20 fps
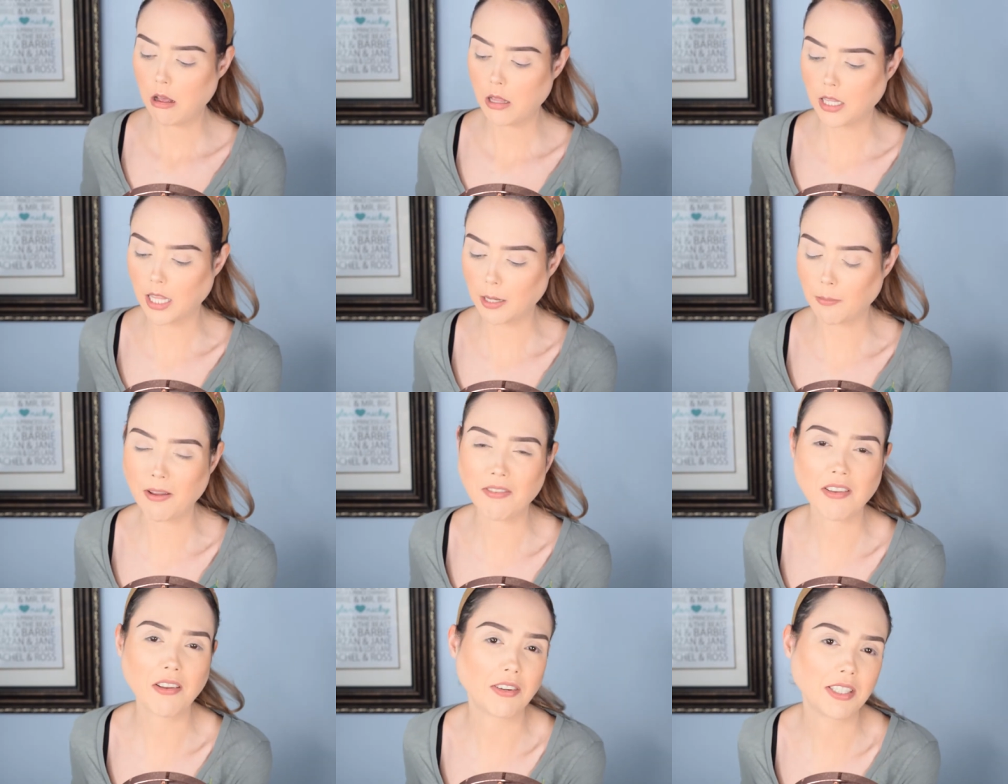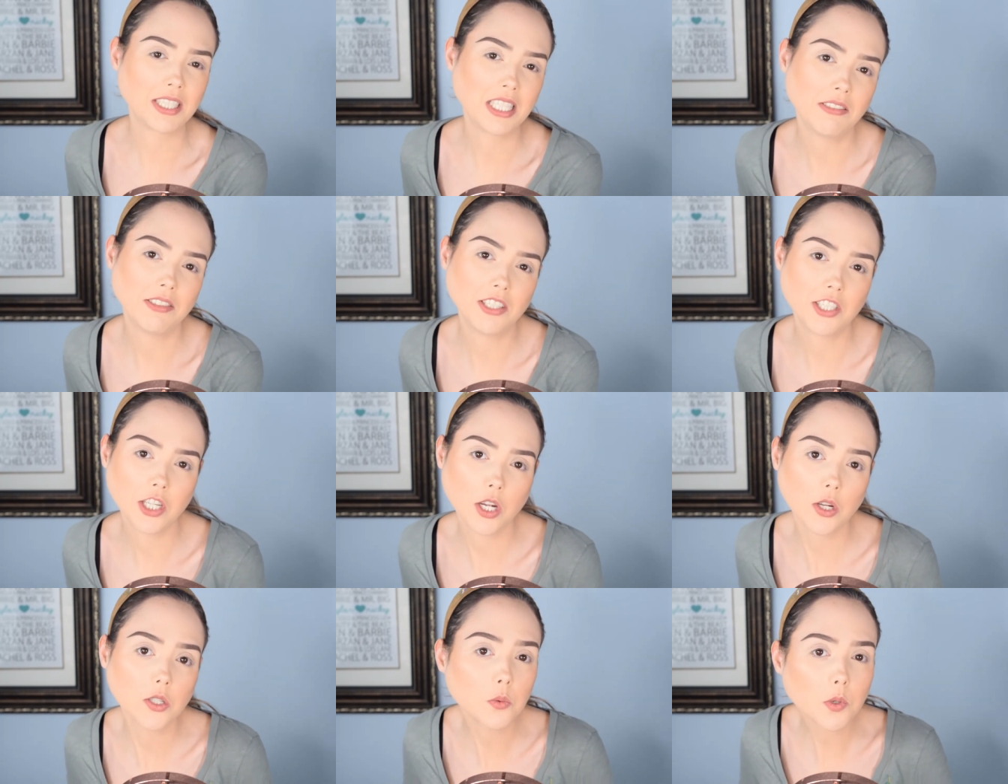like my favorite TV
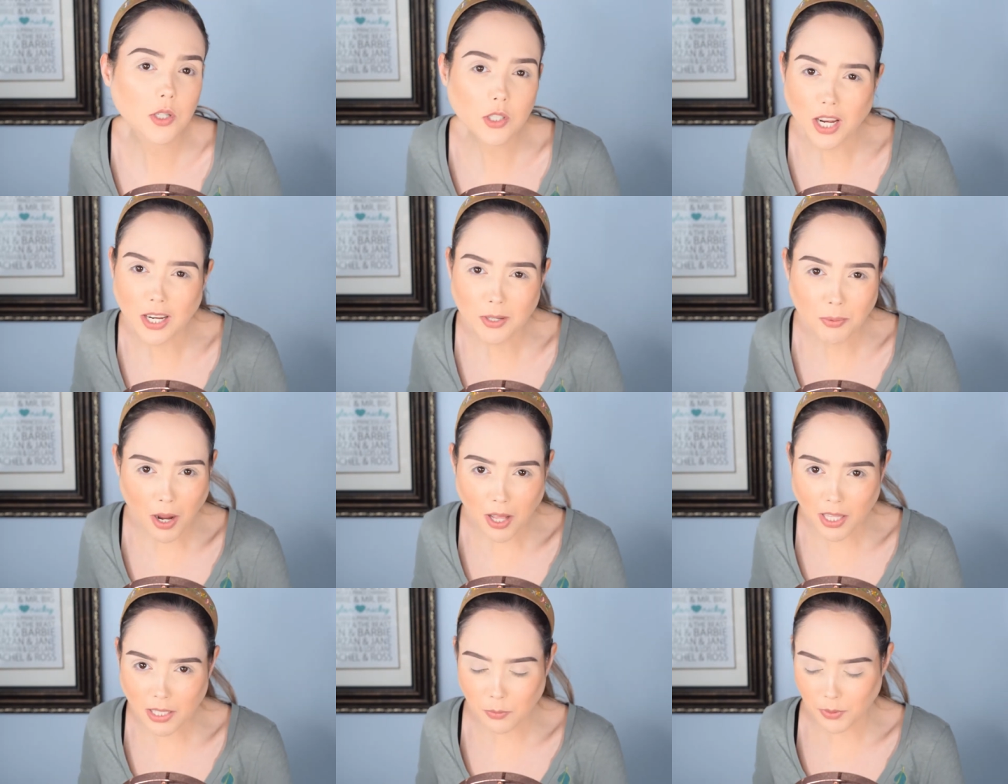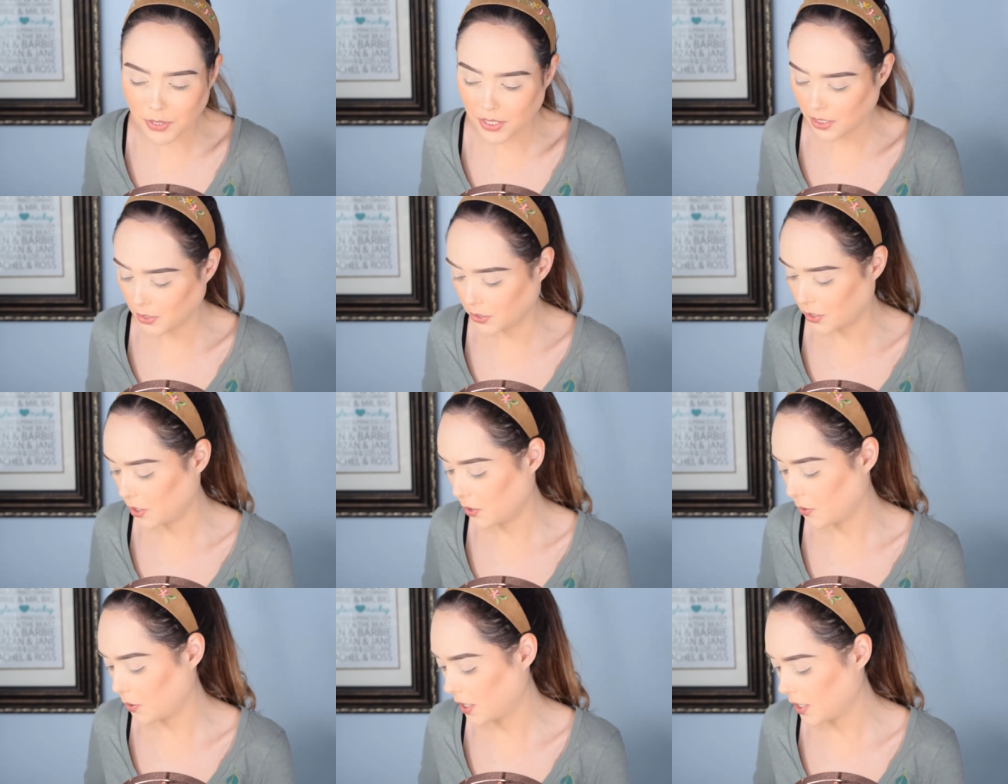shows, which I probably will still
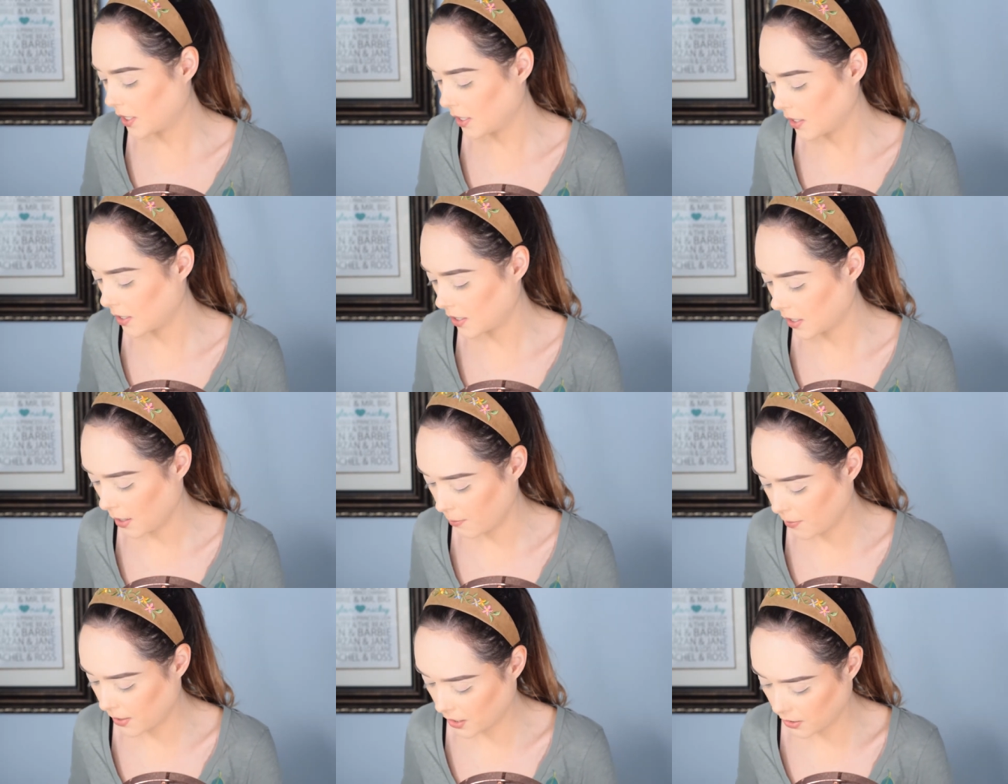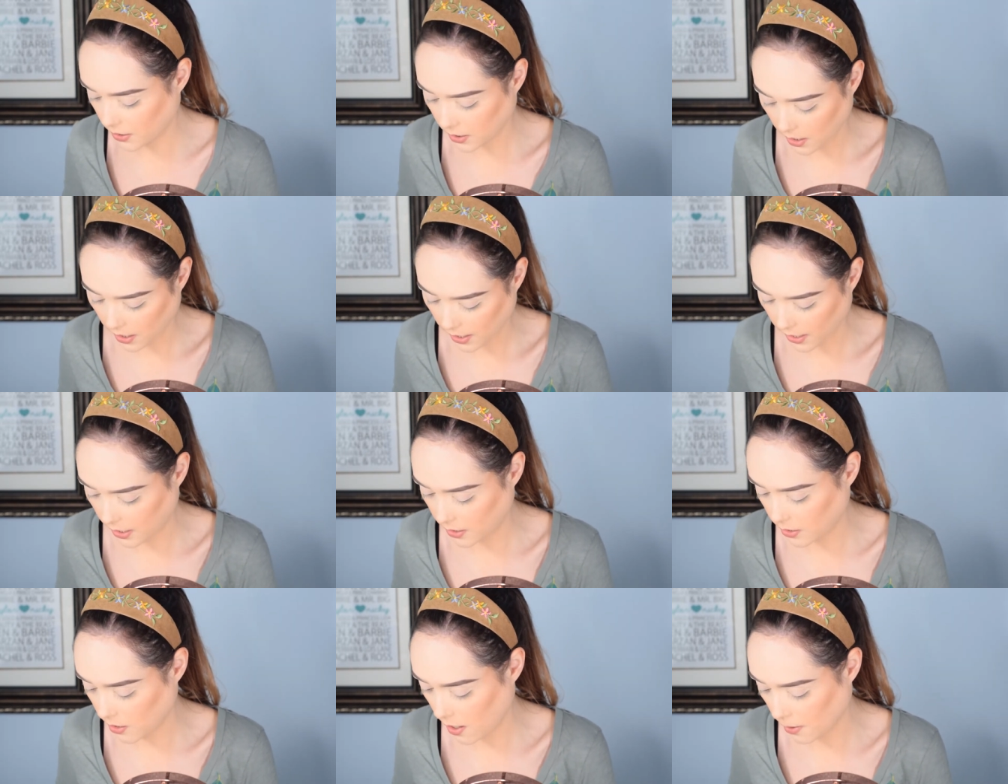do because there's, I mean, there's a lot I
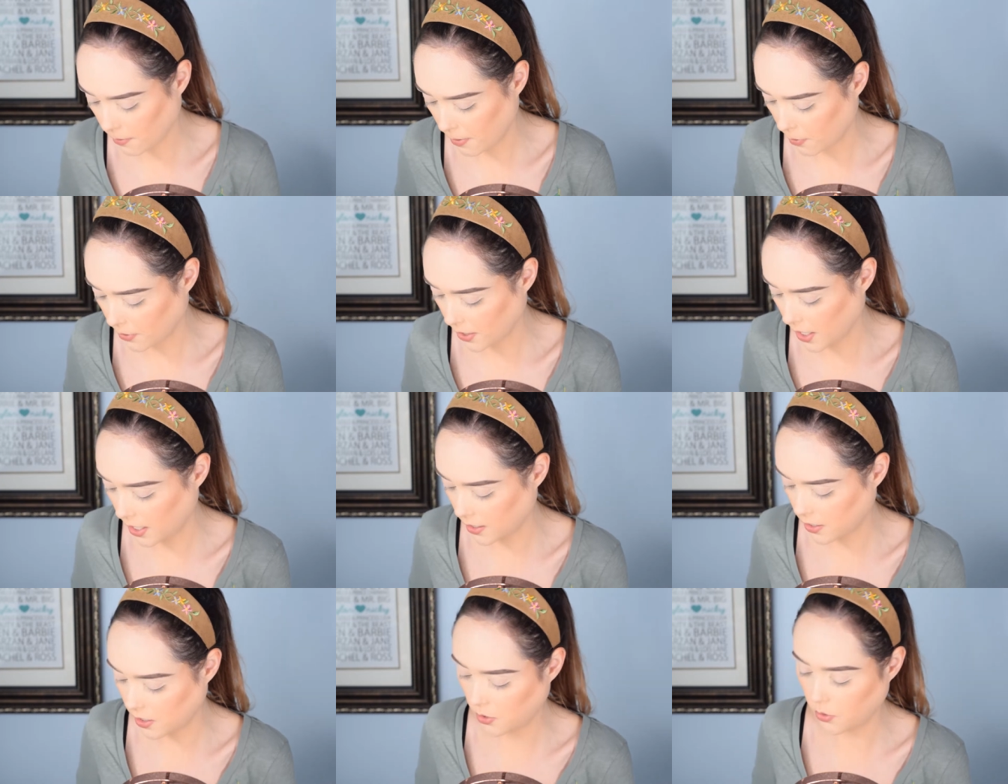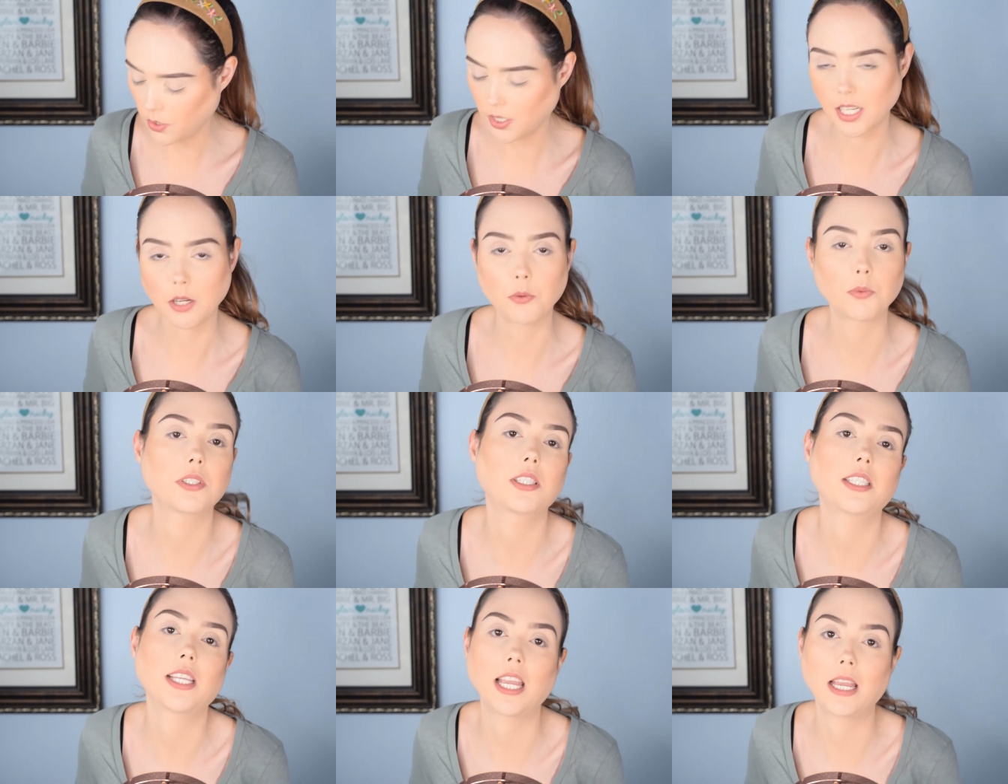can talk about with that too because I
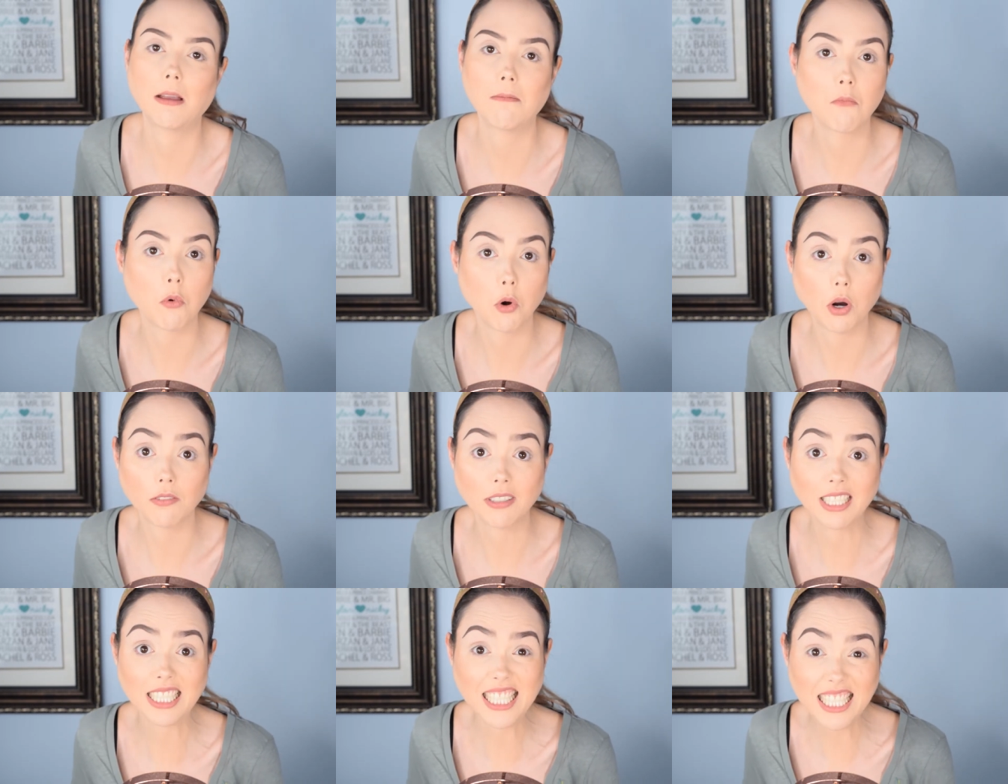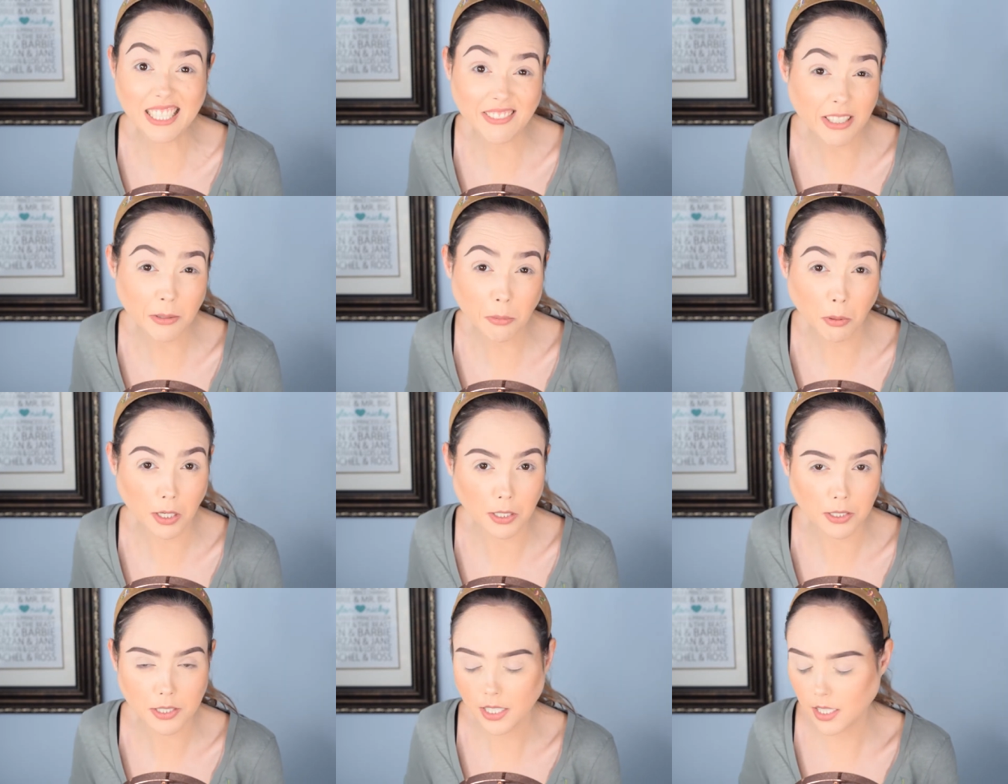really am more of a TV
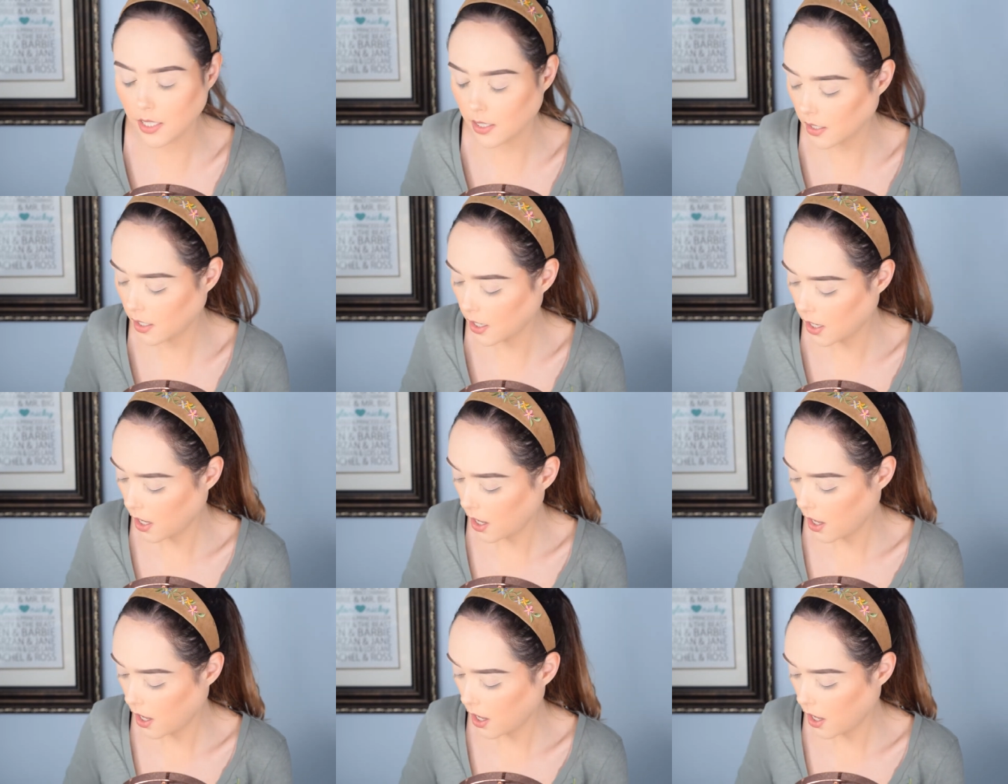person